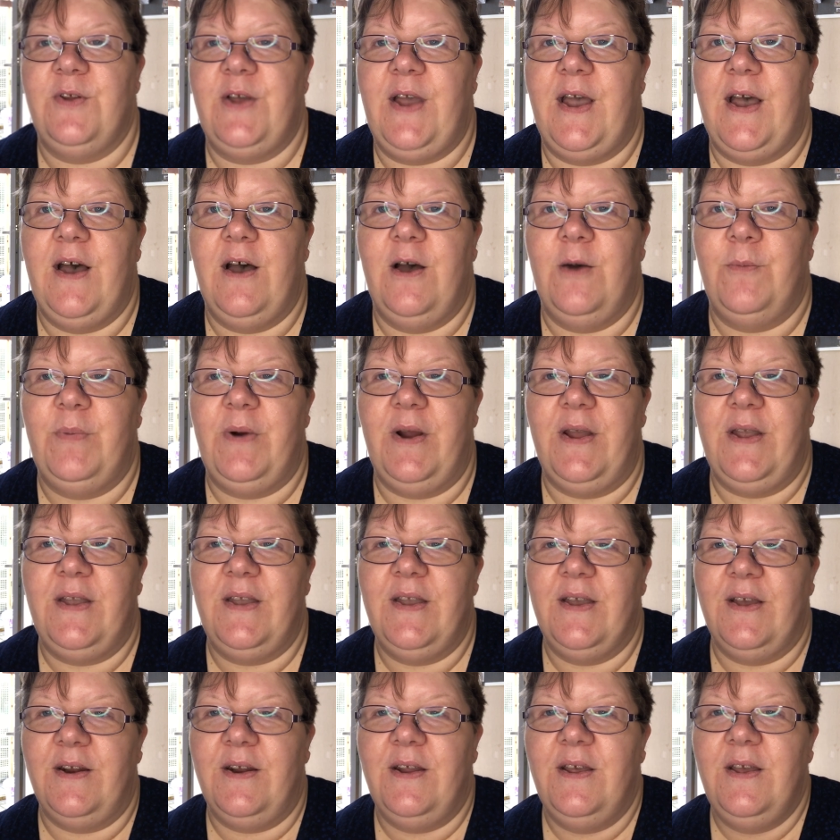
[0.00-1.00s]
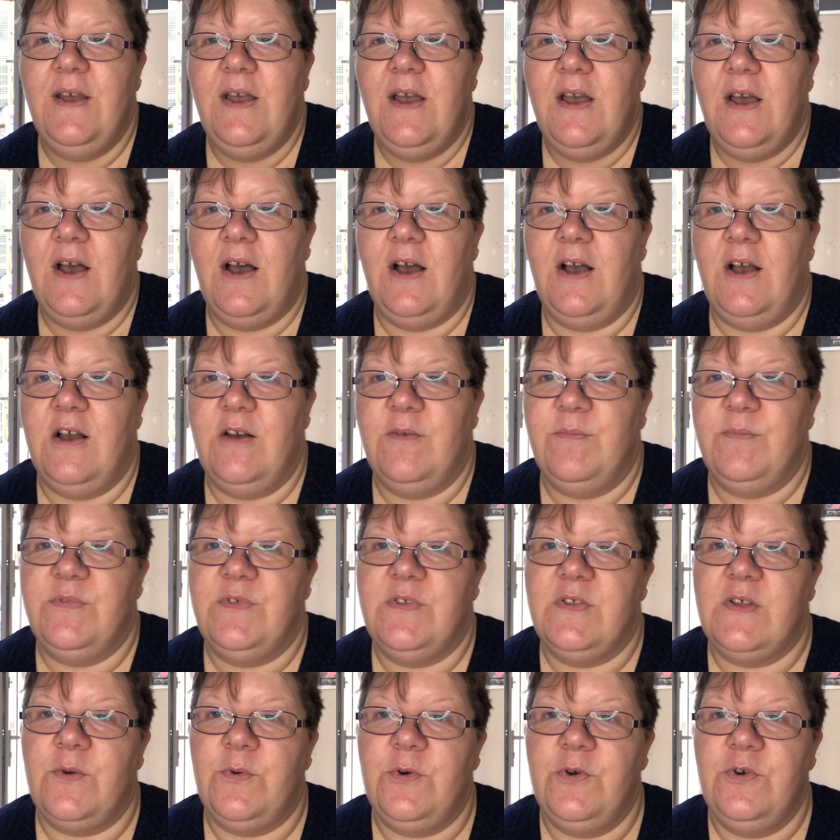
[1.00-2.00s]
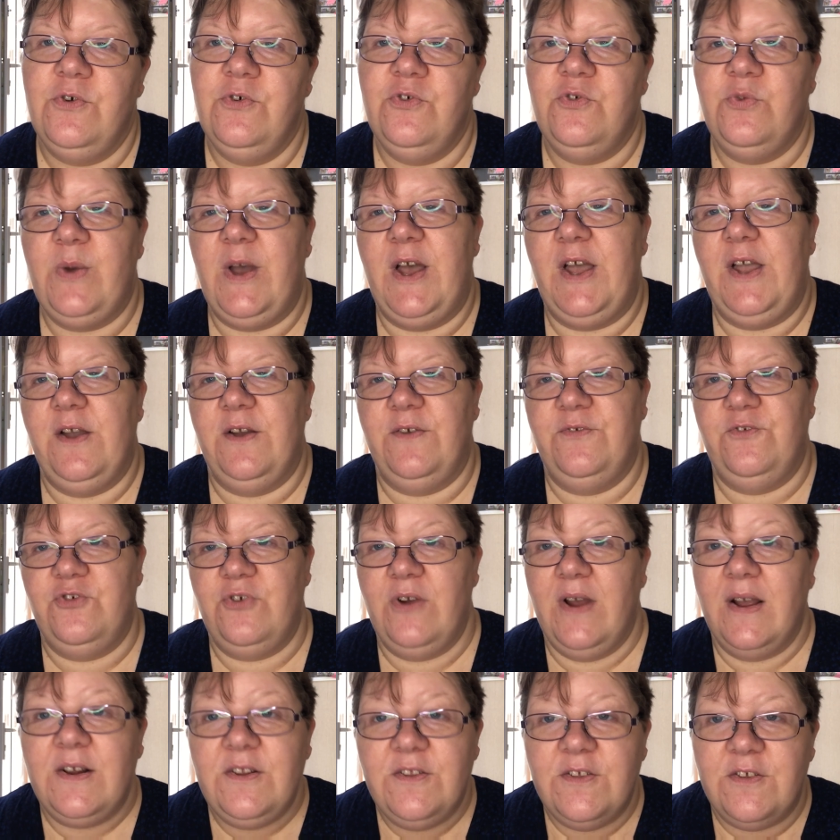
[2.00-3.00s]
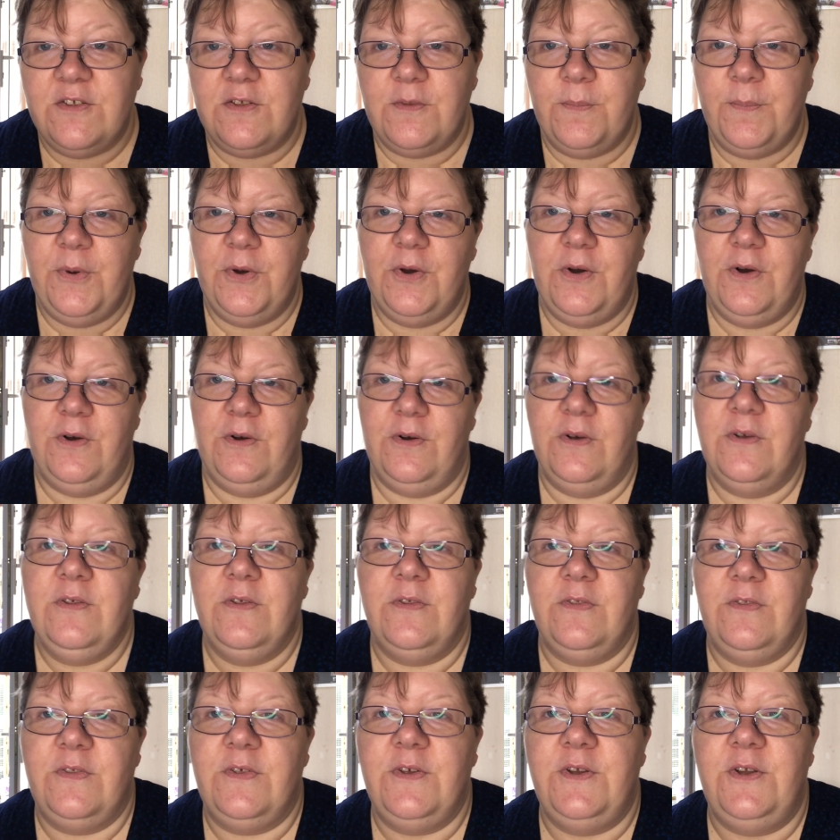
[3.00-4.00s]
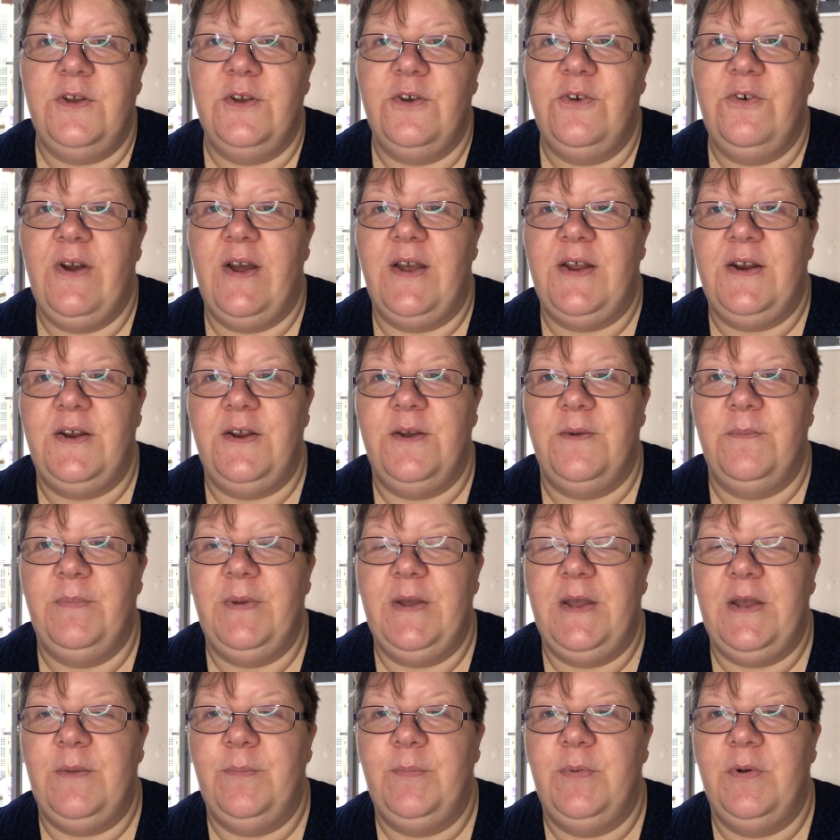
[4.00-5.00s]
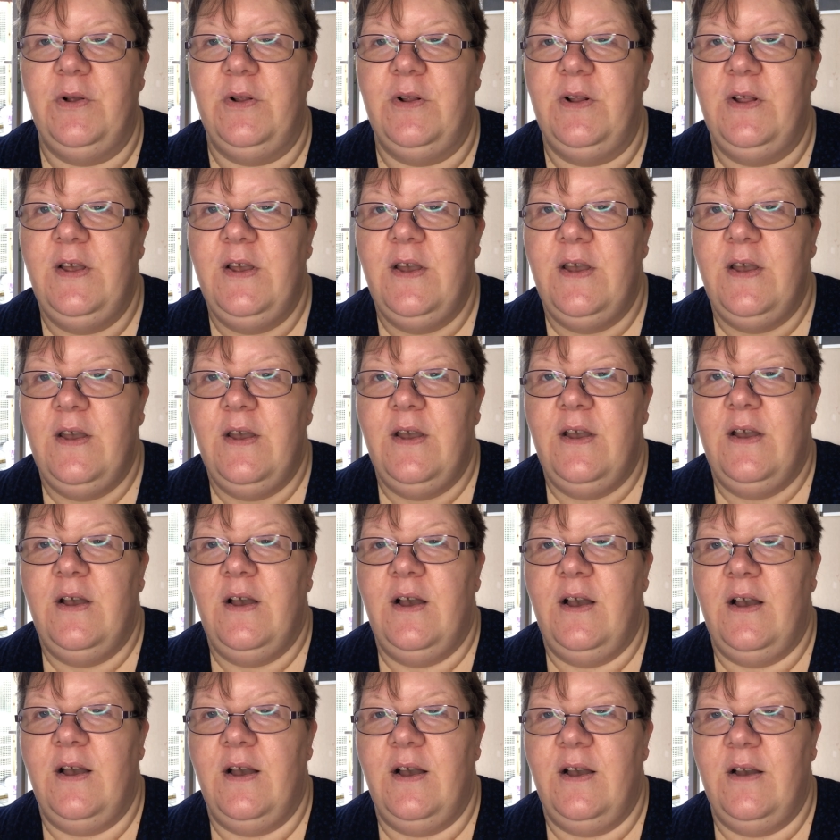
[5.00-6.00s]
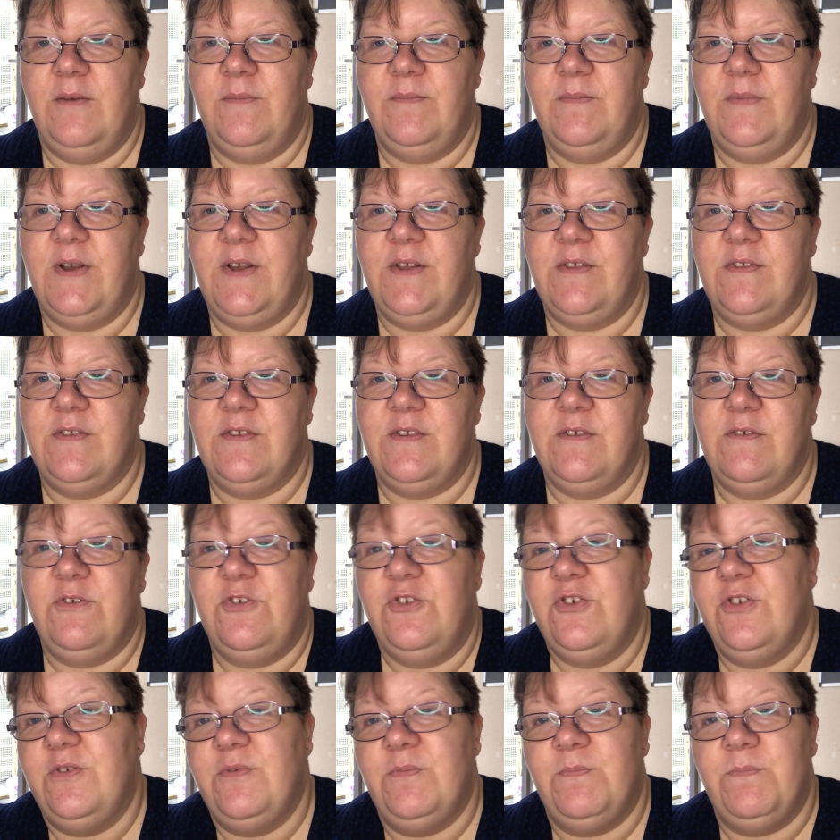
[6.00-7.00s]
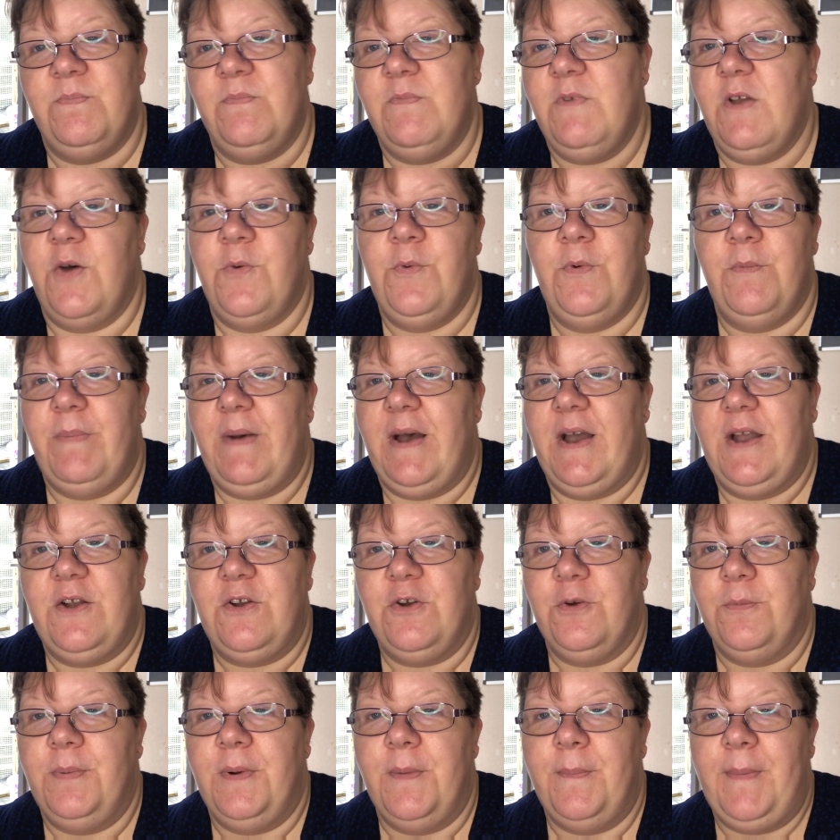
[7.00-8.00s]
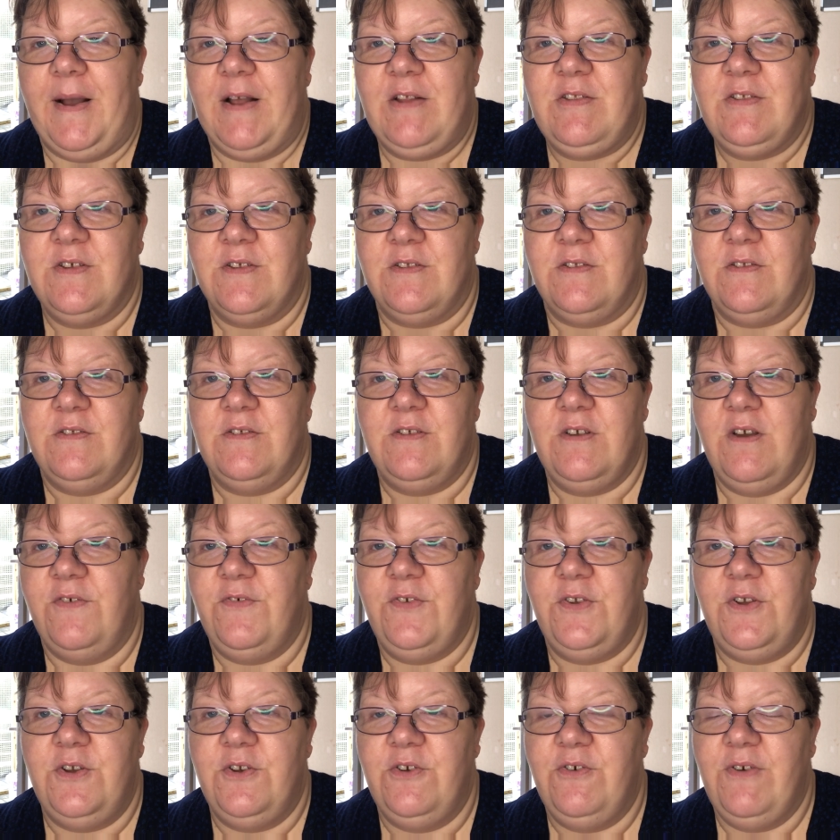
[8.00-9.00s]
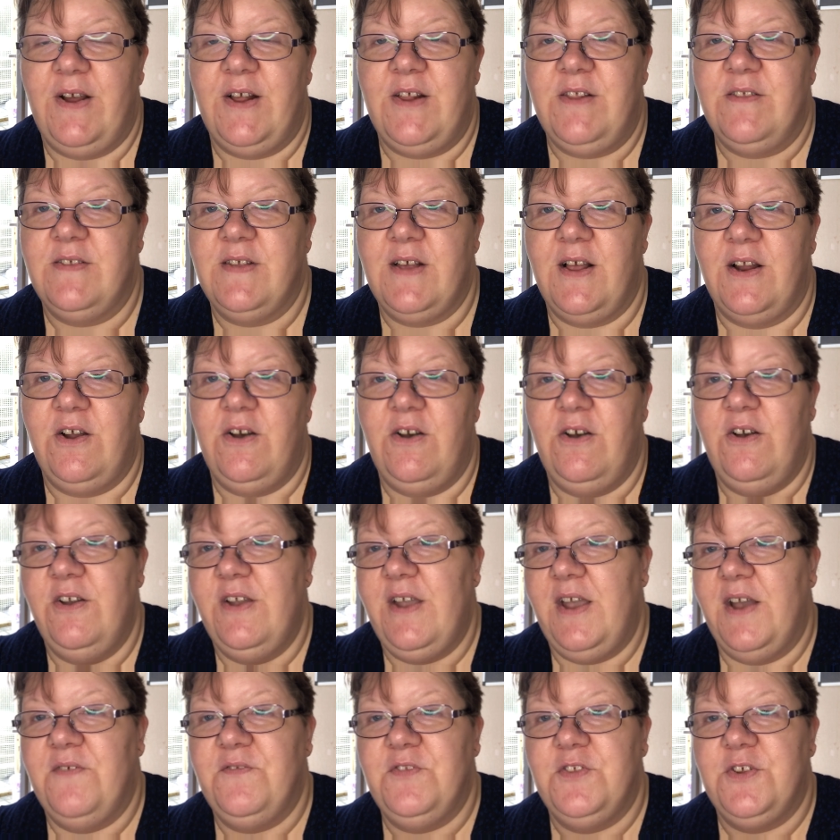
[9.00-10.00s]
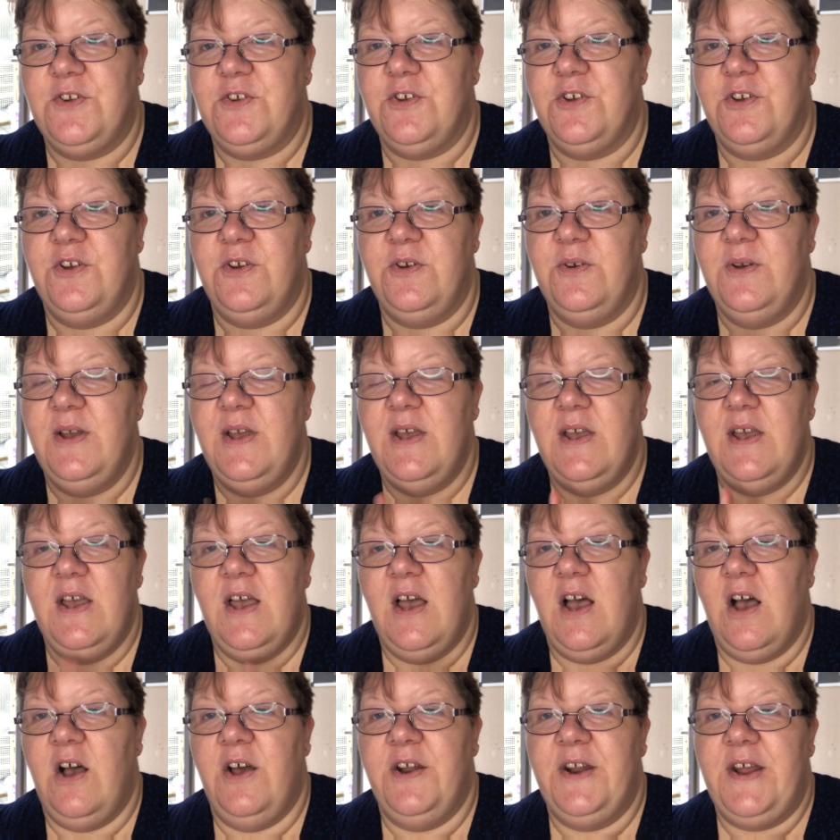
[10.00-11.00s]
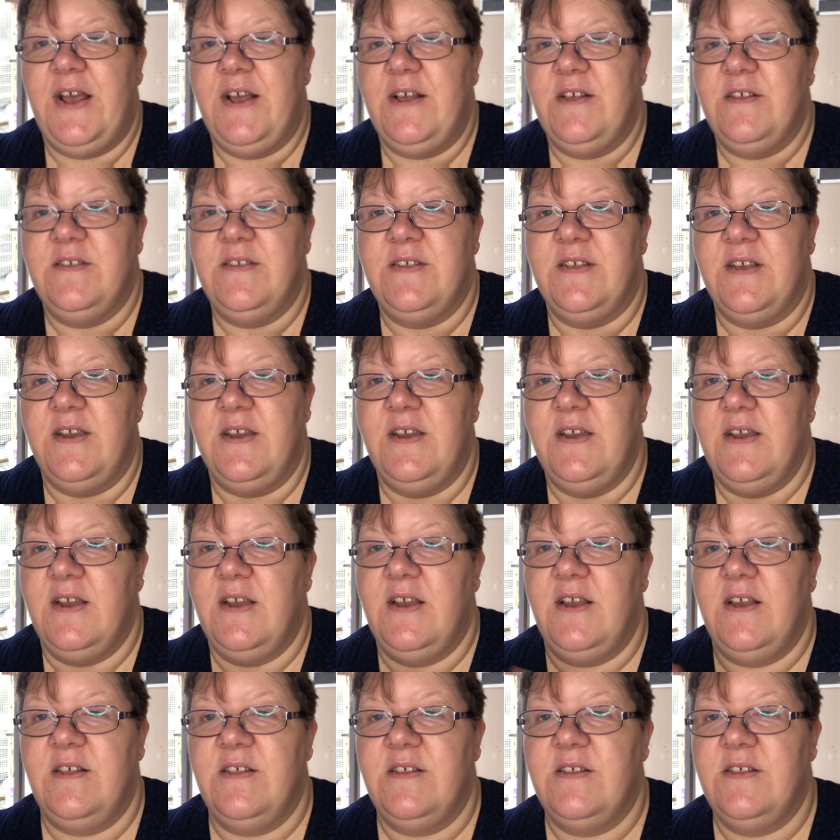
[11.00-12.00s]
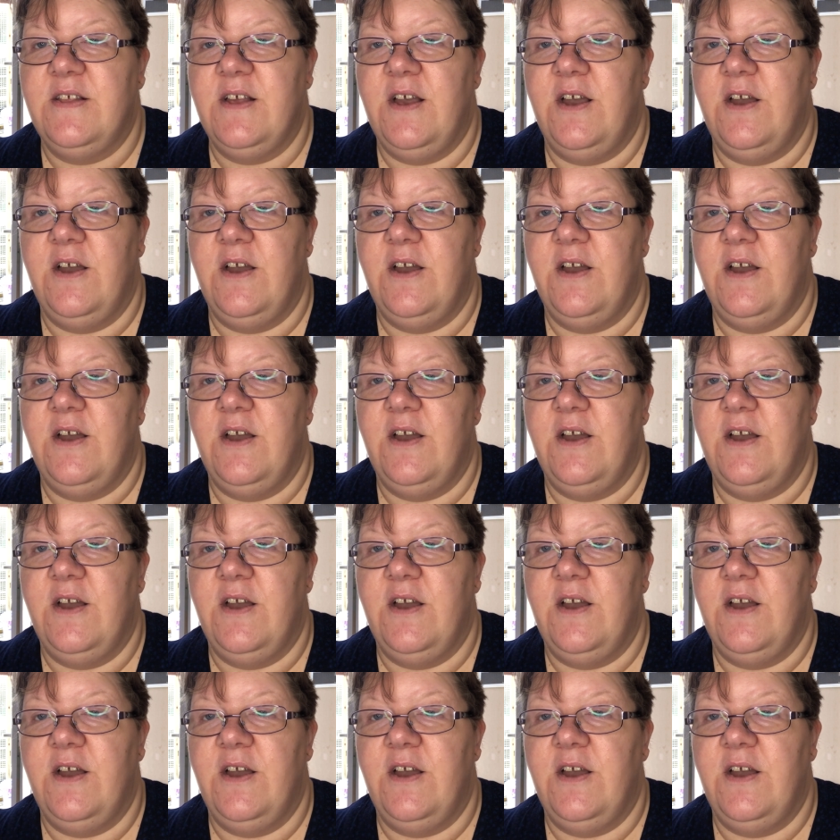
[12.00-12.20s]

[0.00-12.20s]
heartbreaking. So a good way of trying to support the Ukrainian people is to just go and buy a couple of patterns off a Ukraine seller. All you have to do on Etsy is